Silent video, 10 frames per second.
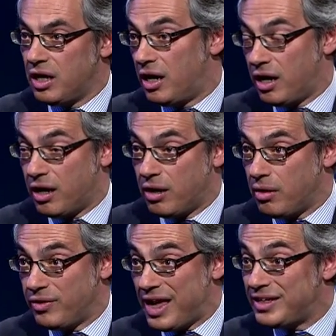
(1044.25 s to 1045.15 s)
Uh,
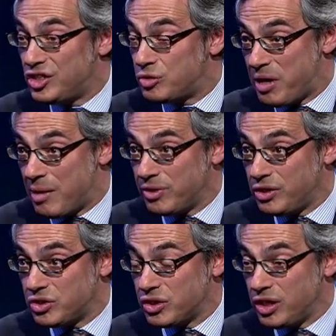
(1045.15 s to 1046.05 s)
the anti-spam
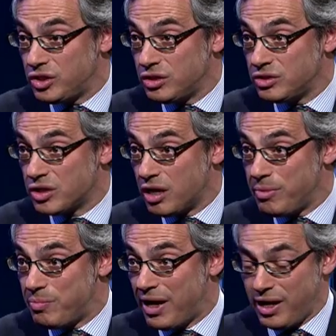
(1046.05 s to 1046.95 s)
legislation has got to
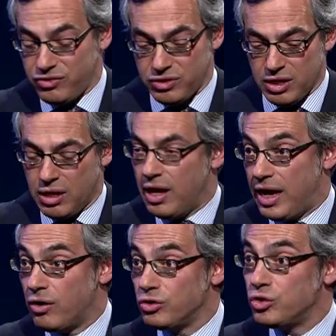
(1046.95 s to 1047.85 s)
be passed,
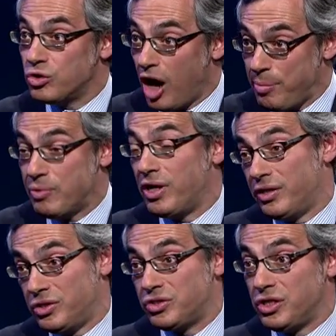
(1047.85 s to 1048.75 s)
and also copyright
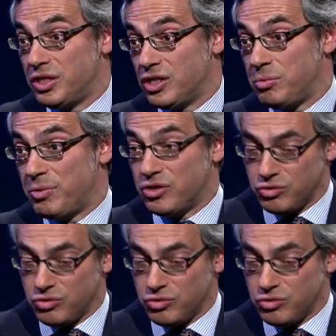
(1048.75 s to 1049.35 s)
legislation has to be passed.